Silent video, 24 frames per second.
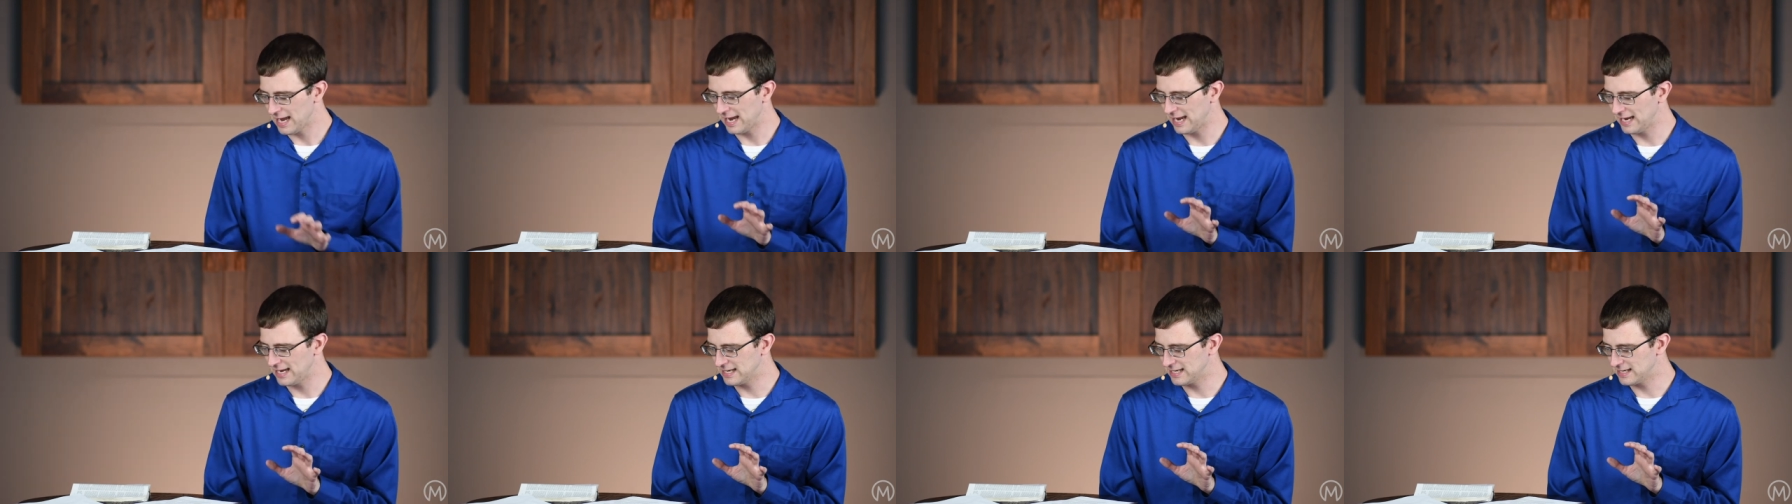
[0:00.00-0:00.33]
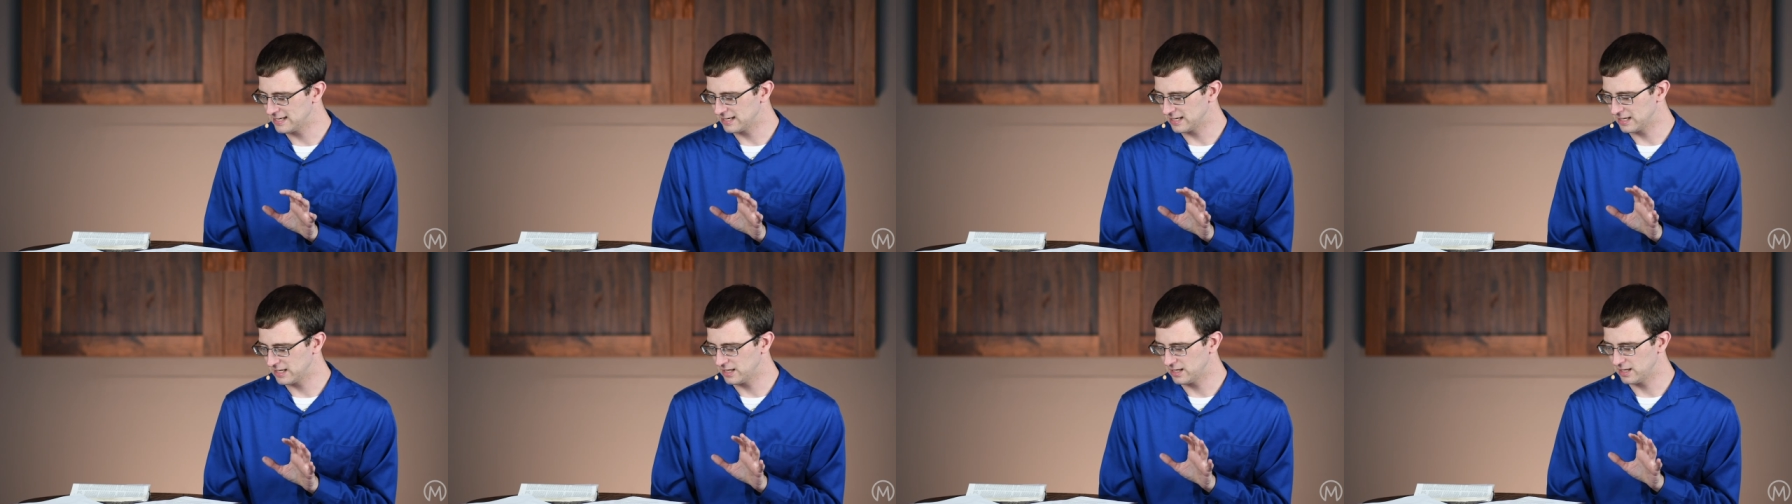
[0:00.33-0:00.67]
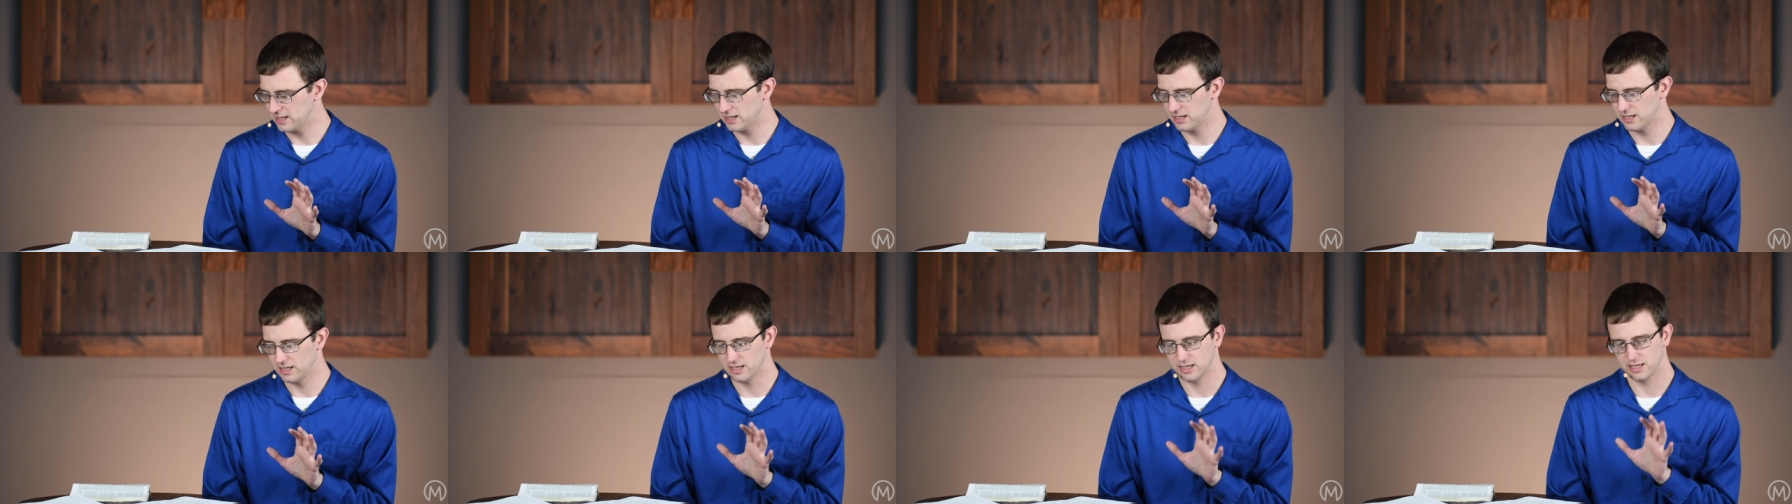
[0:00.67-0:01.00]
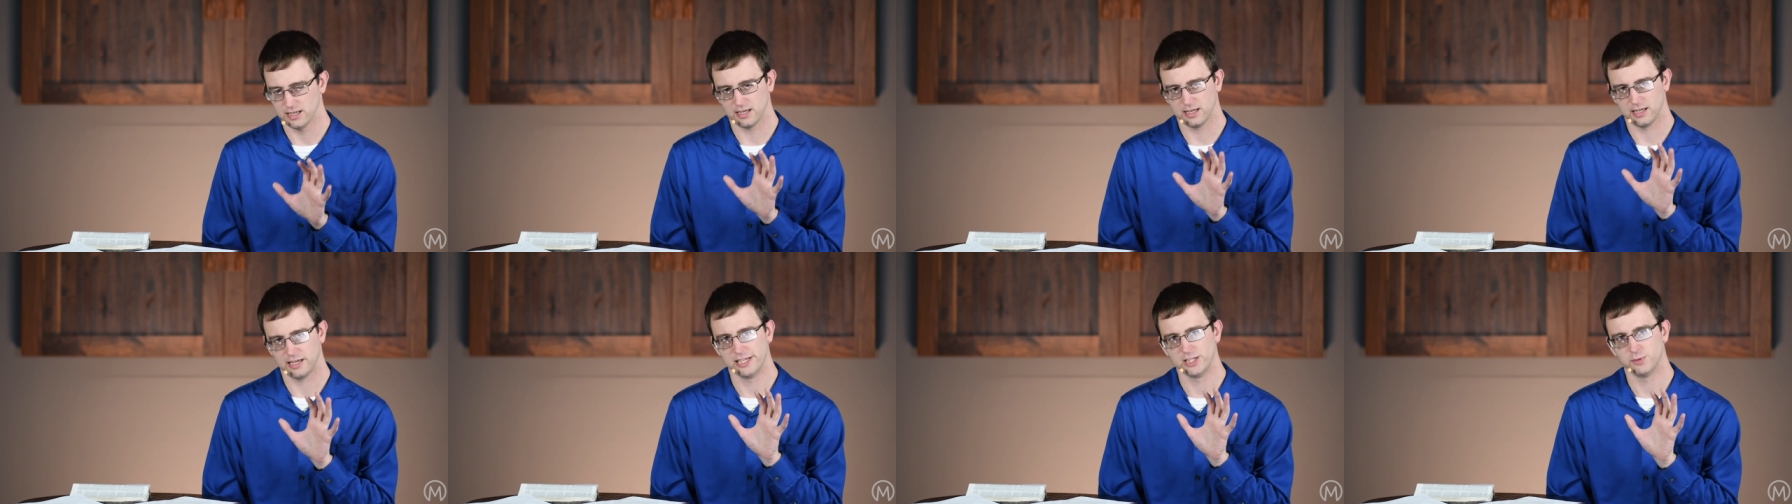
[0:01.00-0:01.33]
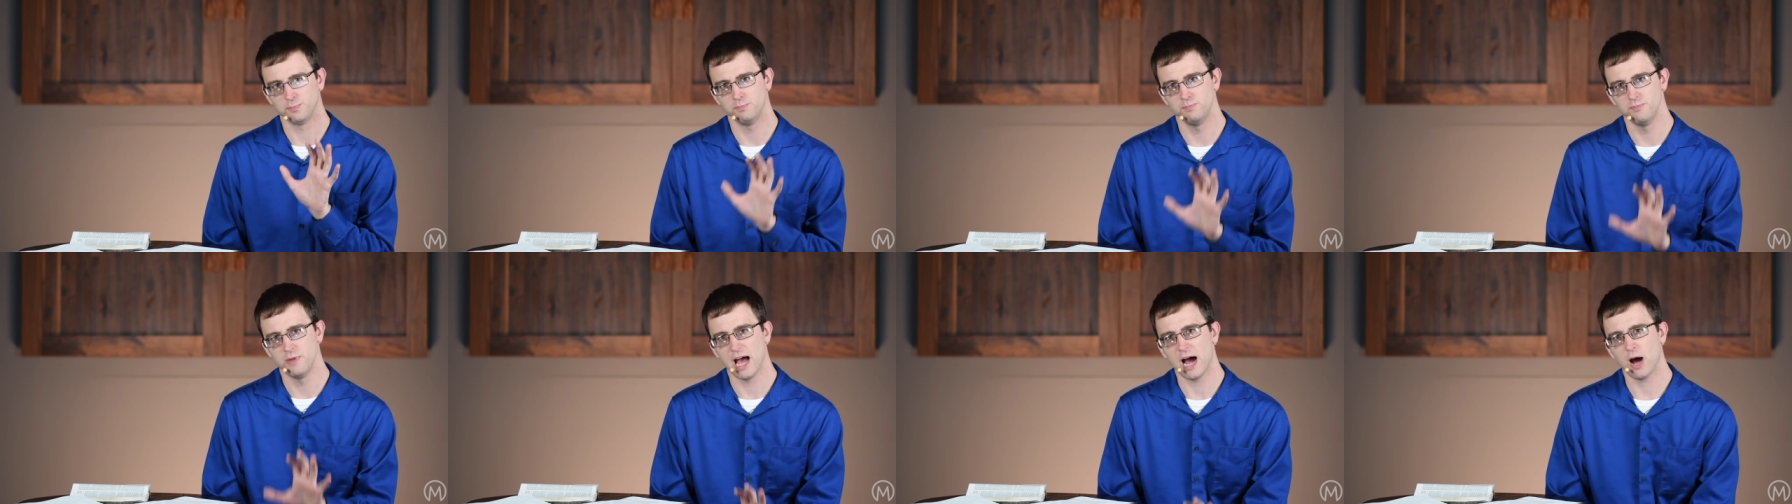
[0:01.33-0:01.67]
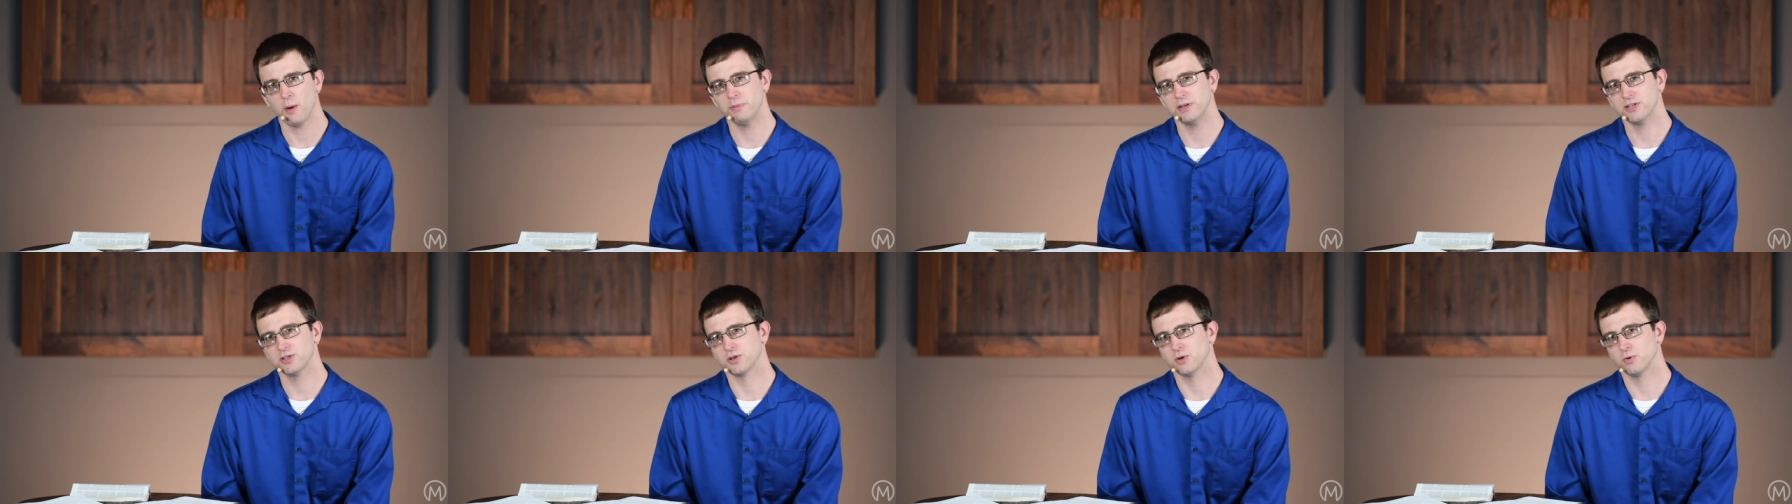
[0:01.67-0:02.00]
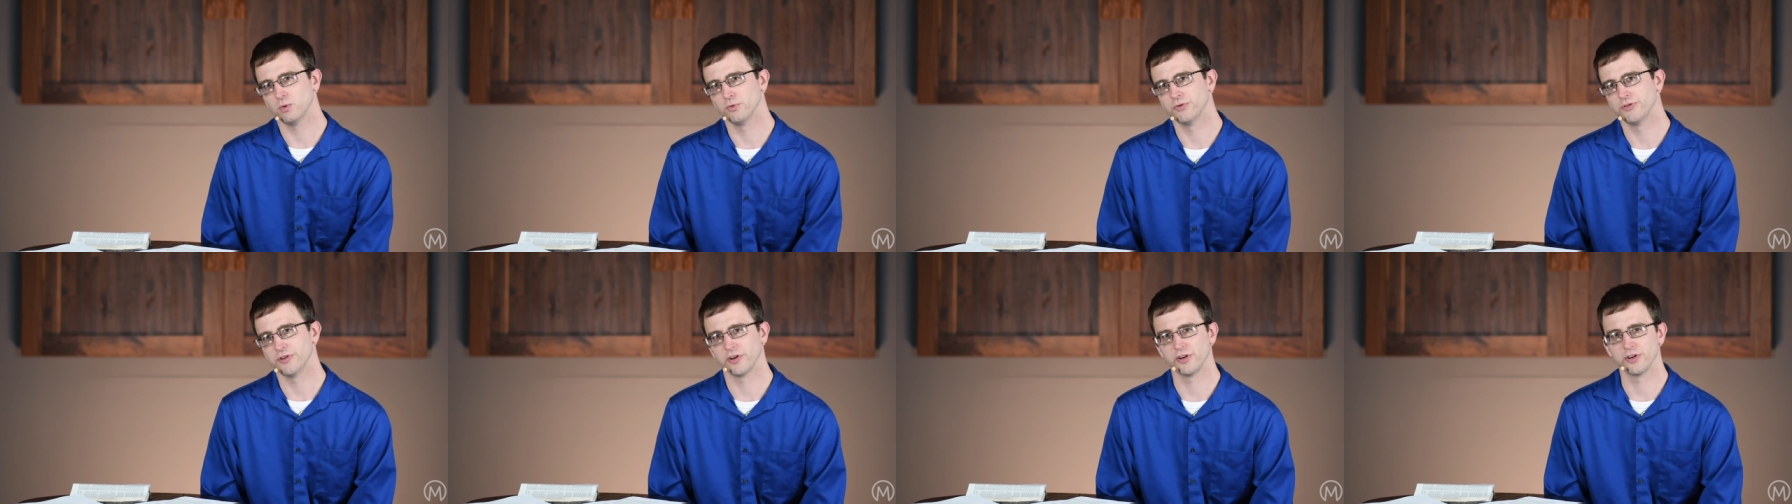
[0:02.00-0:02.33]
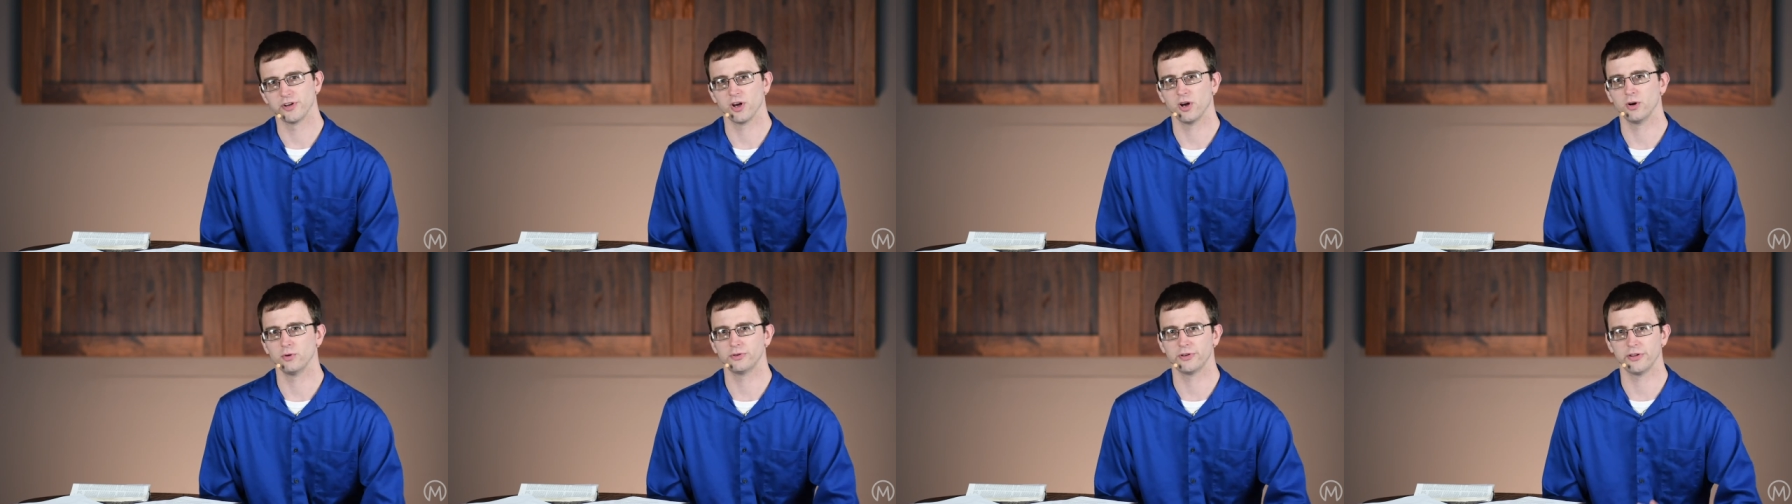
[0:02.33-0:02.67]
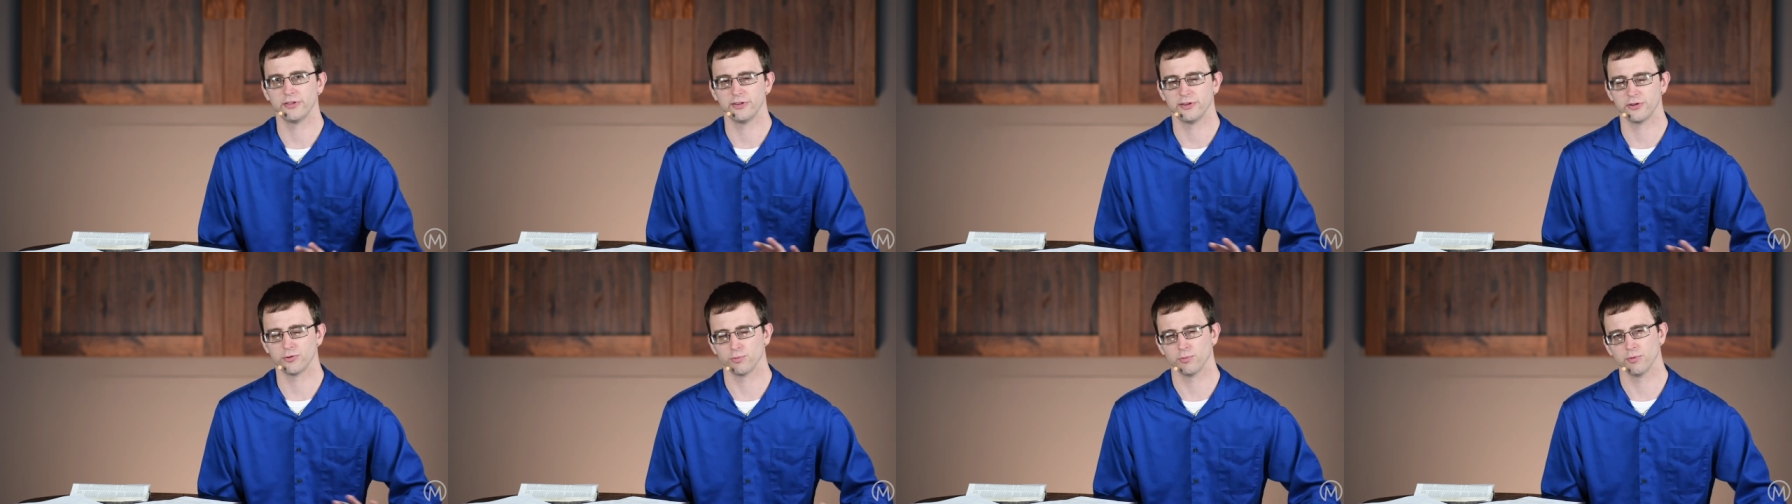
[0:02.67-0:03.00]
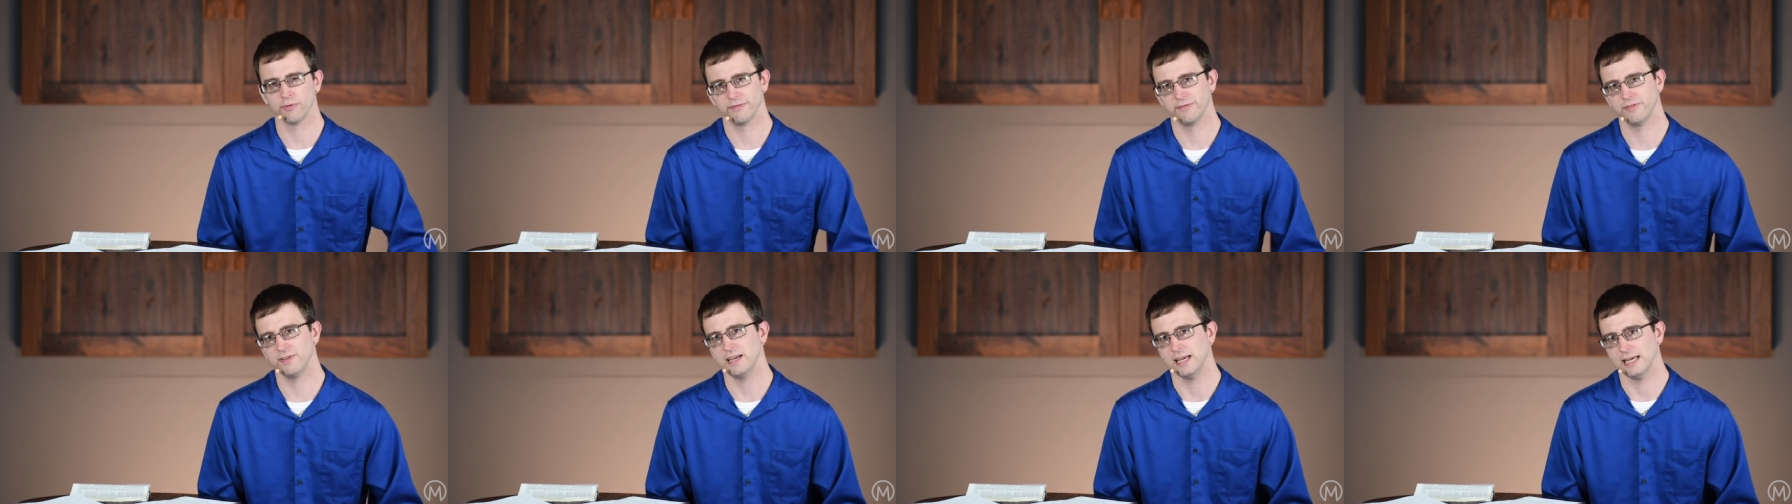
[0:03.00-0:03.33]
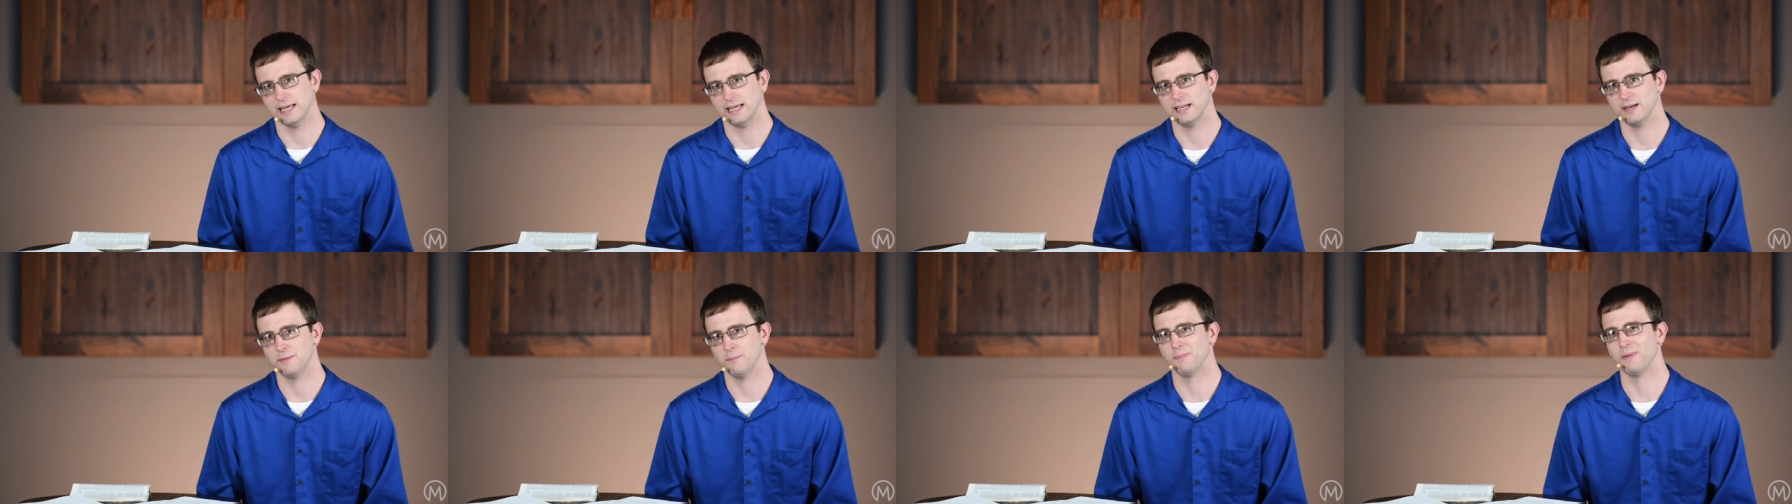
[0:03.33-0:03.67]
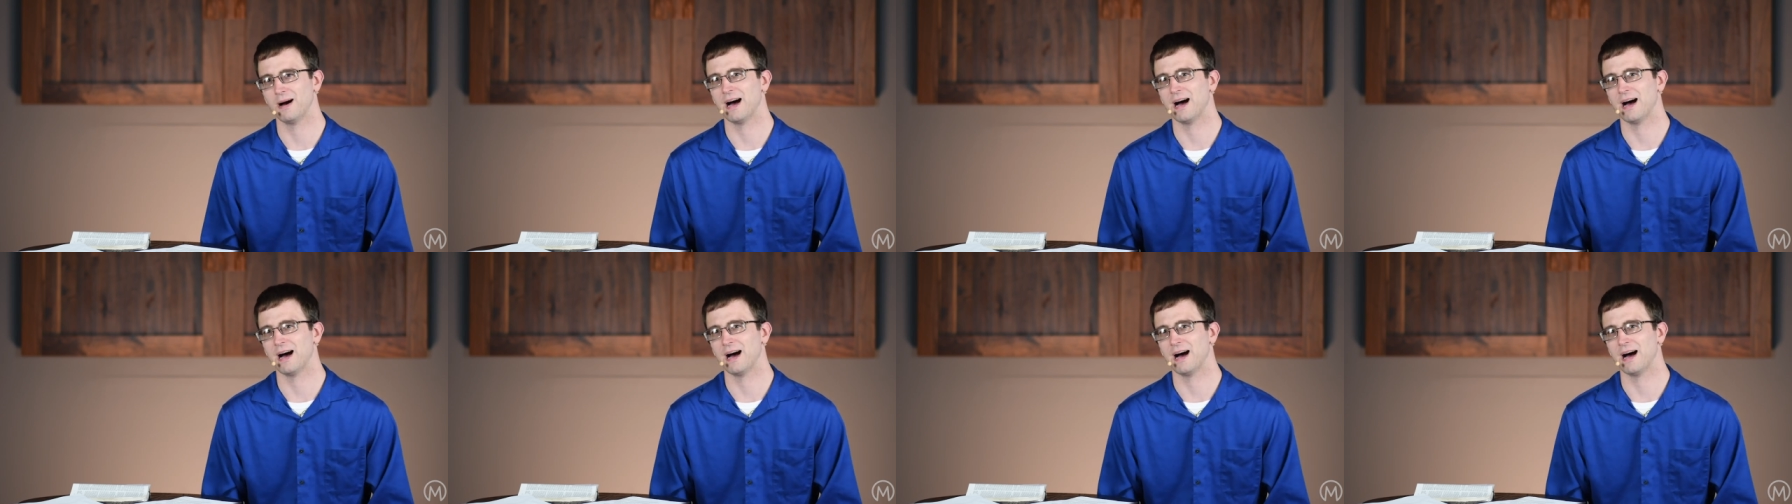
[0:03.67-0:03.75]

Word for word: And he's now been told to go to this ravine